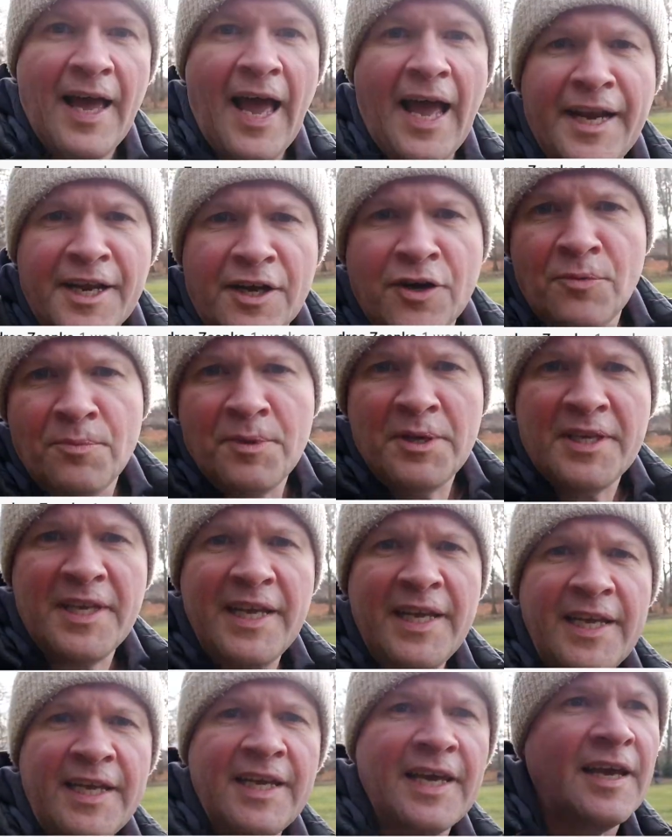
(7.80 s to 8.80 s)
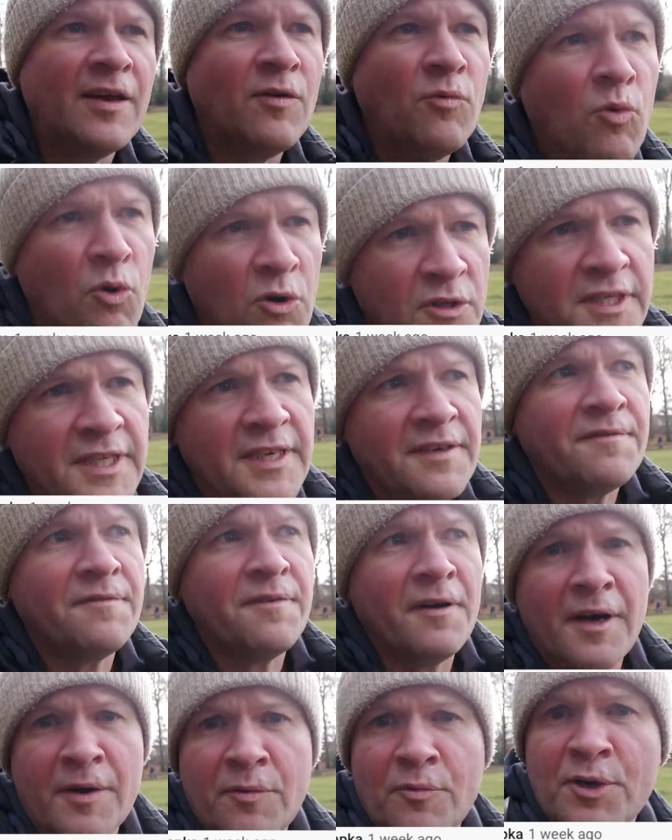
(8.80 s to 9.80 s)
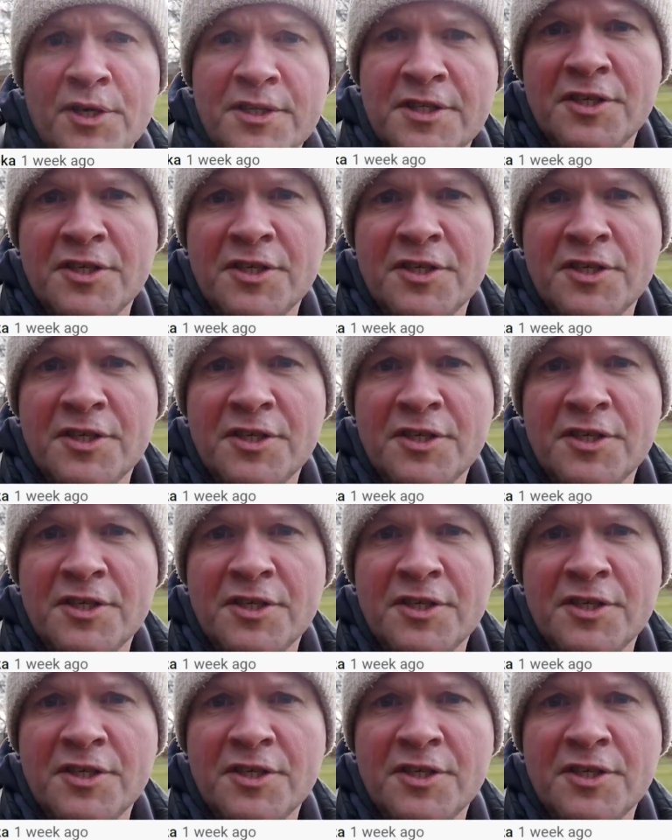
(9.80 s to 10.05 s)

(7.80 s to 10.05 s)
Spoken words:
And it got me thinking, what if I were